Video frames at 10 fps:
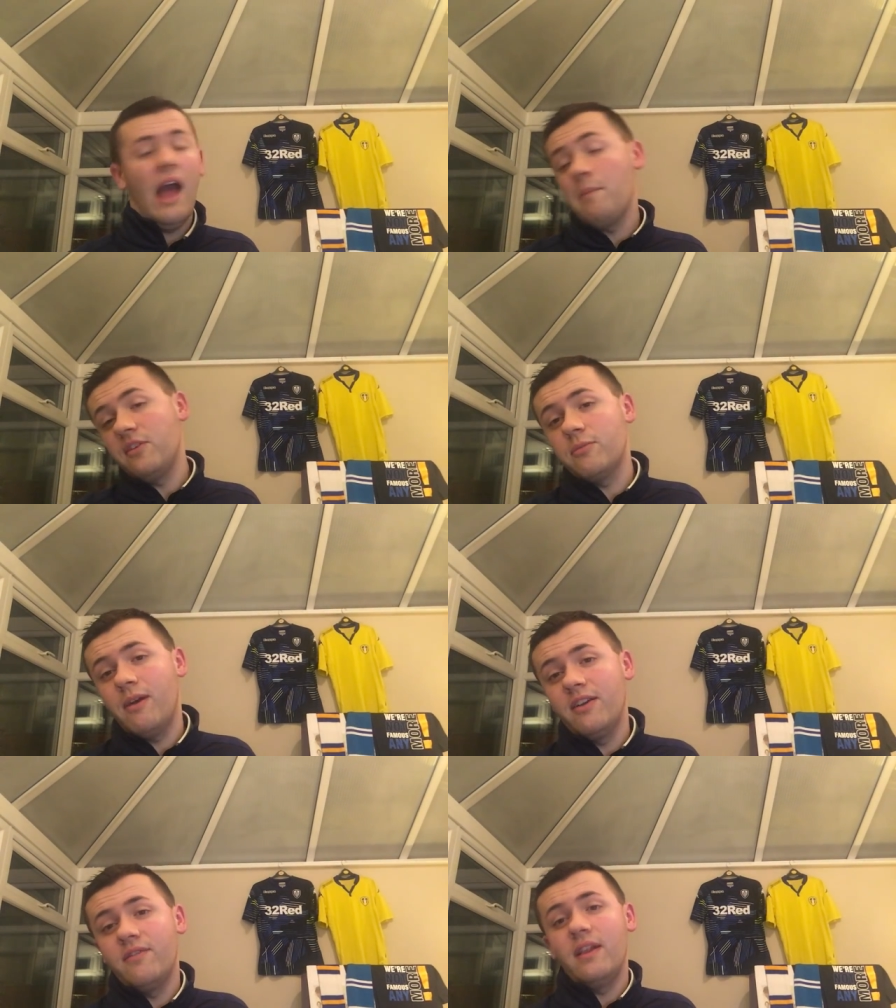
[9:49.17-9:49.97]
I'd be
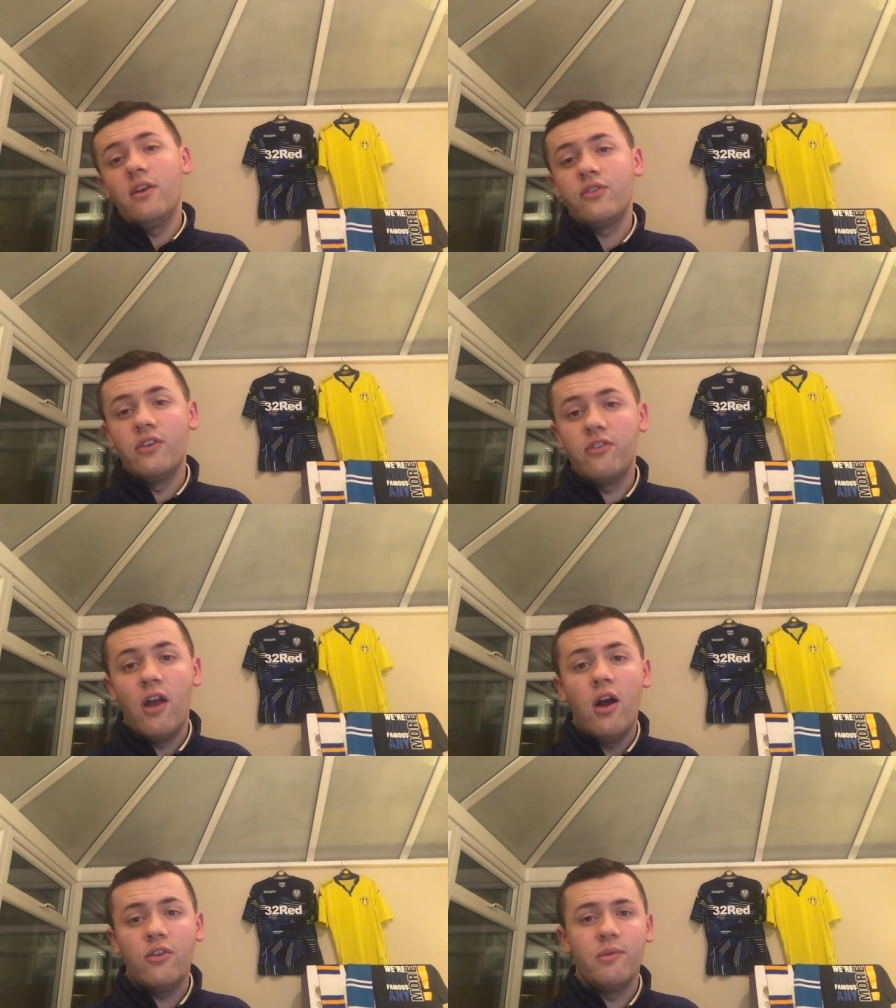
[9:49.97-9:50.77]
surprised if Ejnarowski
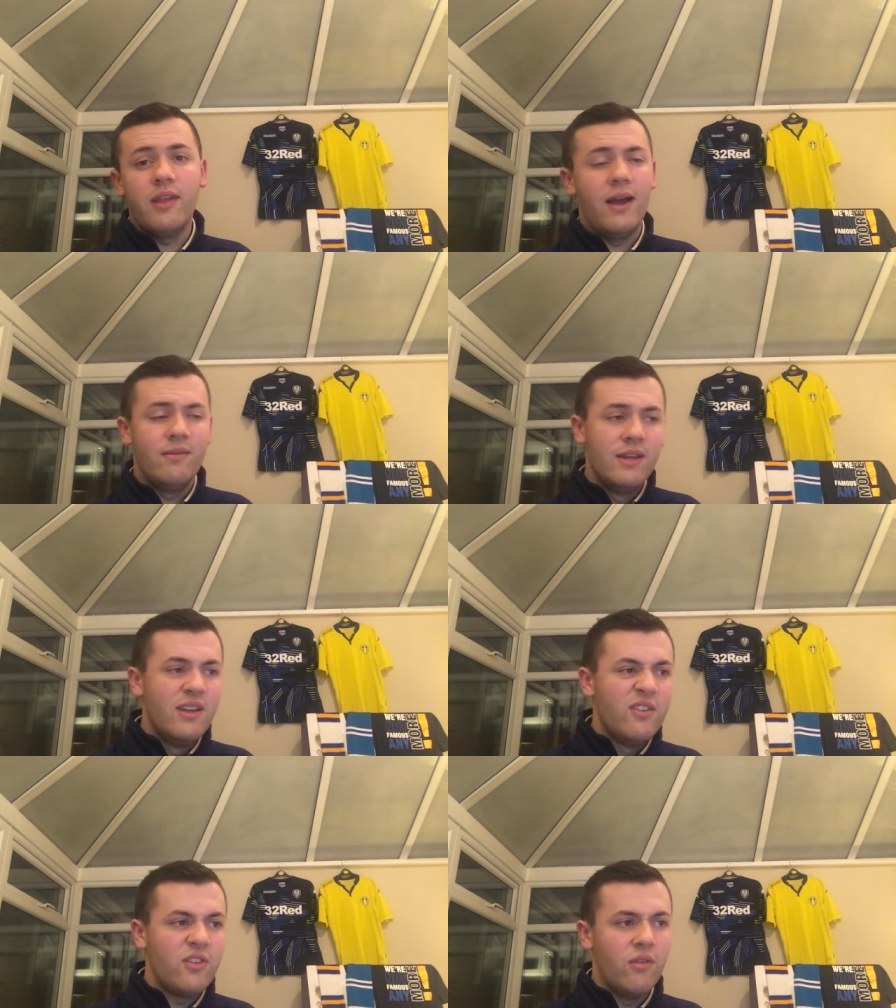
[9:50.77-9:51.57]
starts with that
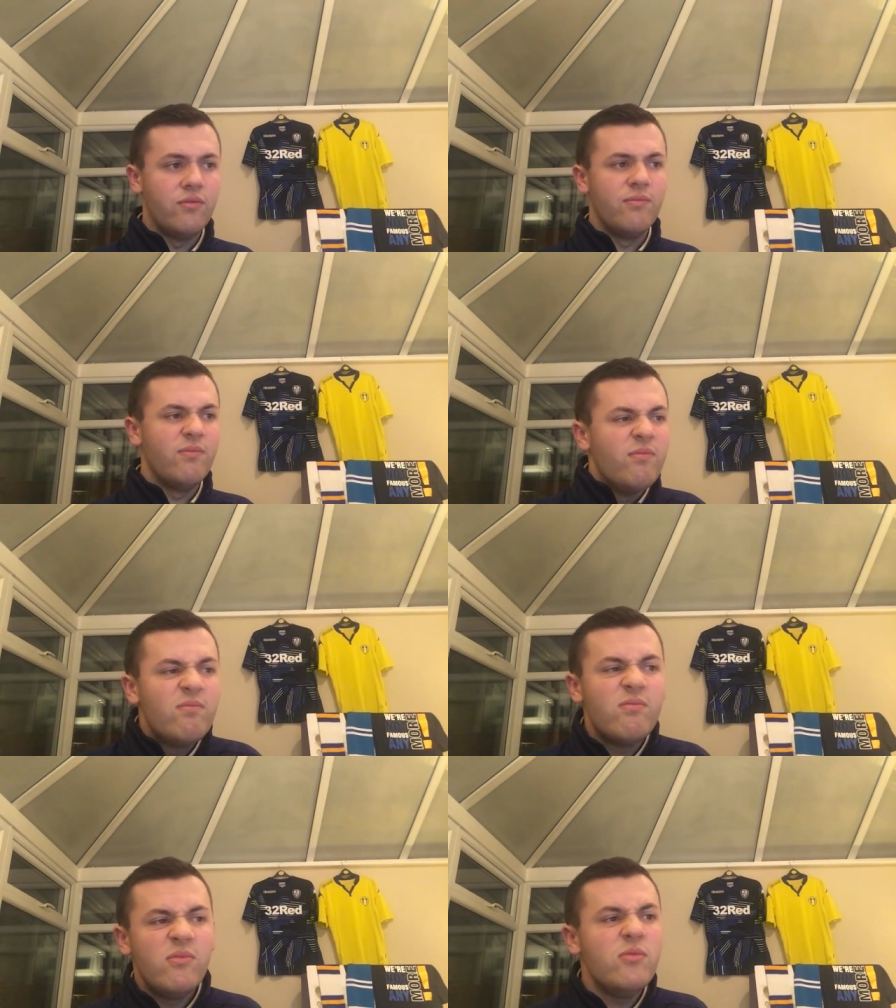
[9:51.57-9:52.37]
sort of,
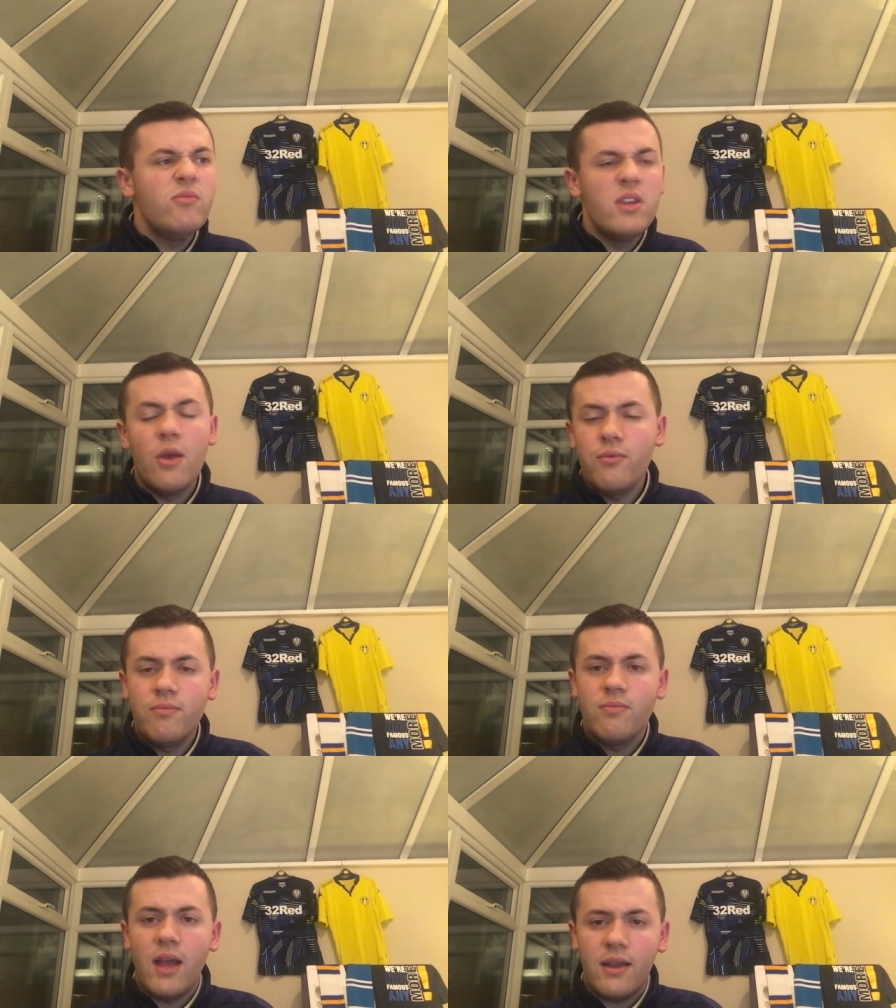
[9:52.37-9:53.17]
you know,
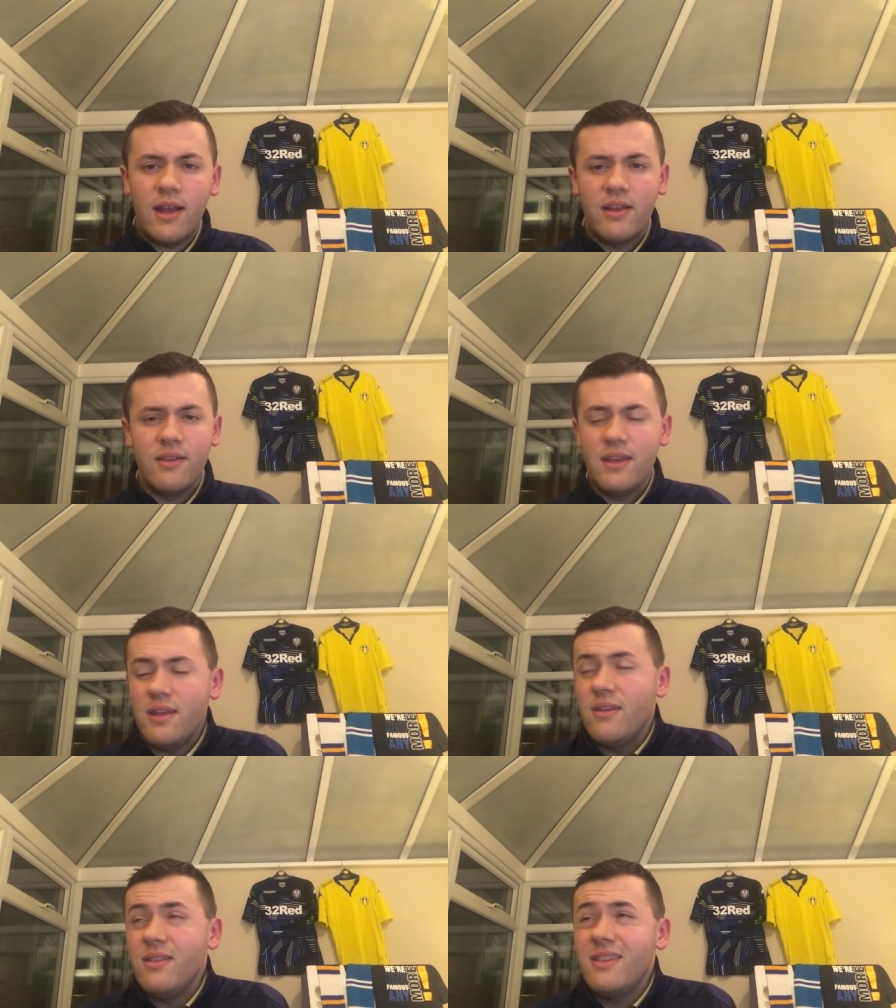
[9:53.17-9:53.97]
that
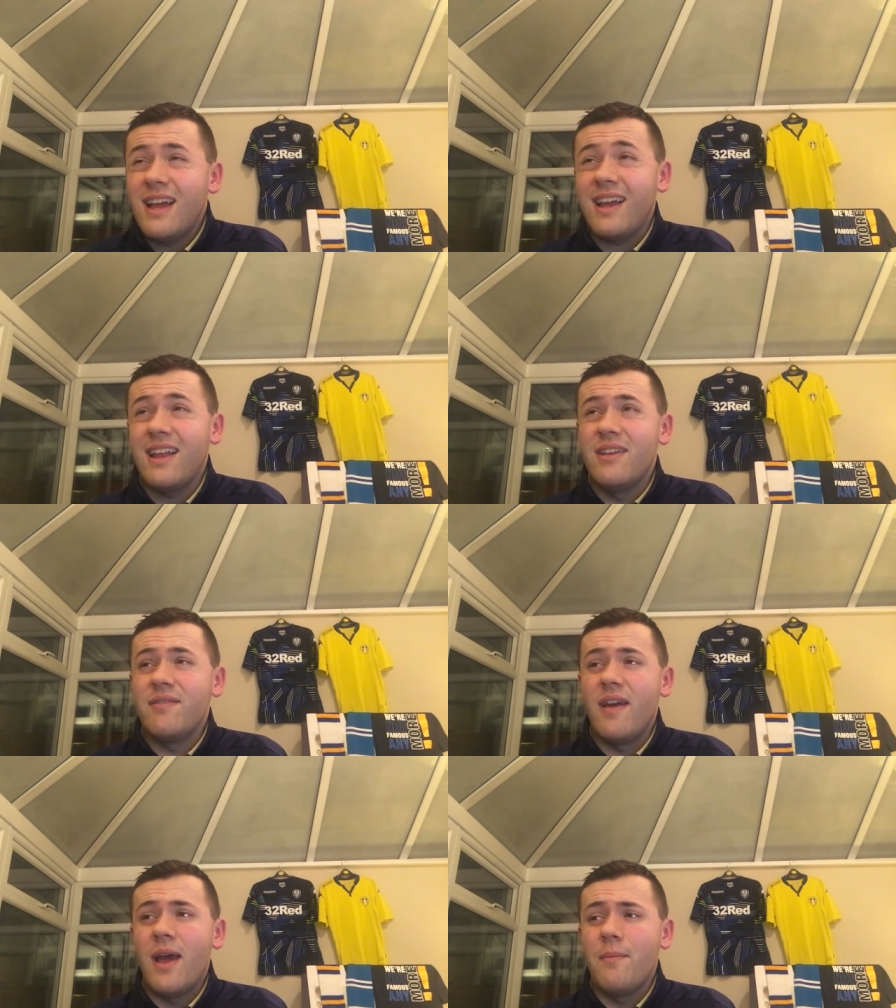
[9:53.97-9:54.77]
kind of